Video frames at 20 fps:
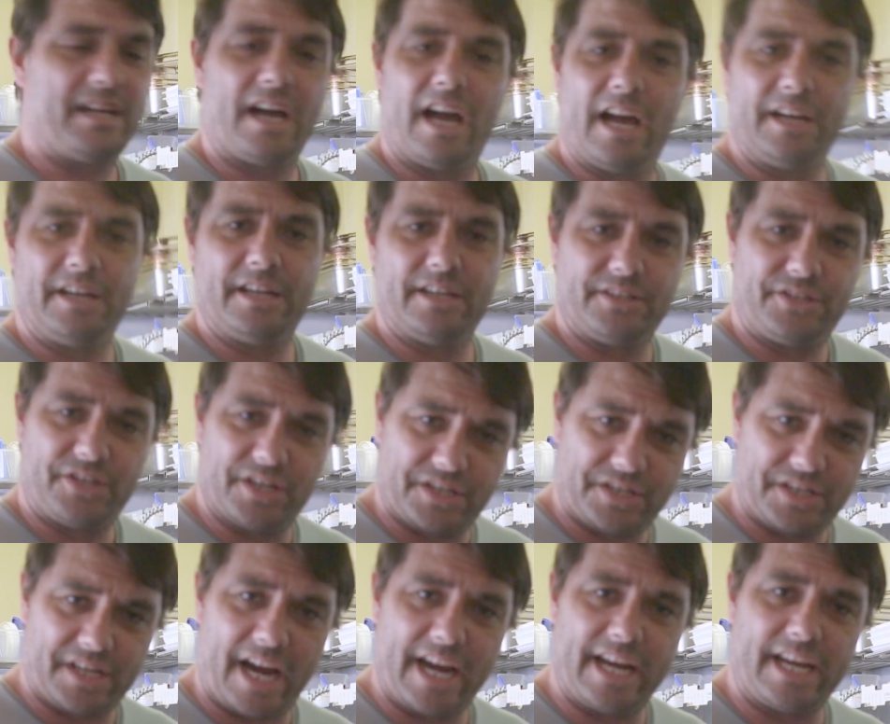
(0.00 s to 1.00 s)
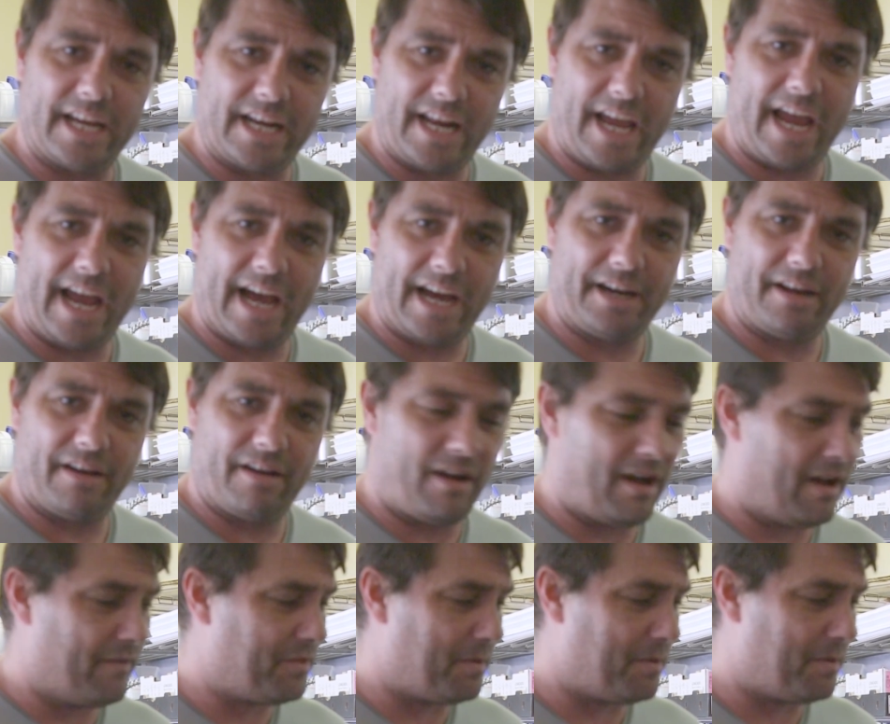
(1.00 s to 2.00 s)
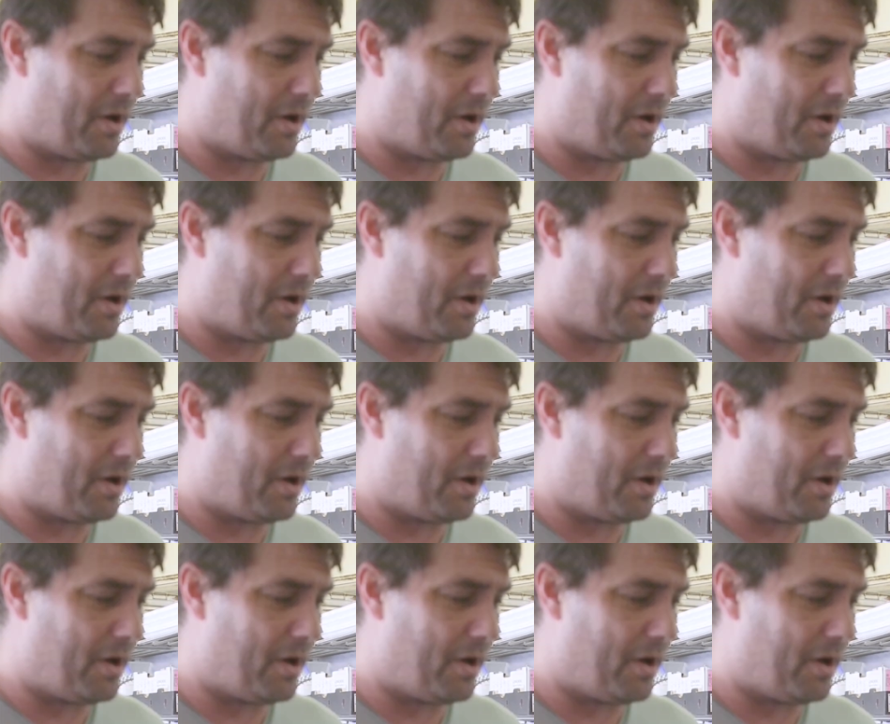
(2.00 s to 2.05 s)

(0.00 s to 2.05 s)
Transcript: done, just take it out of the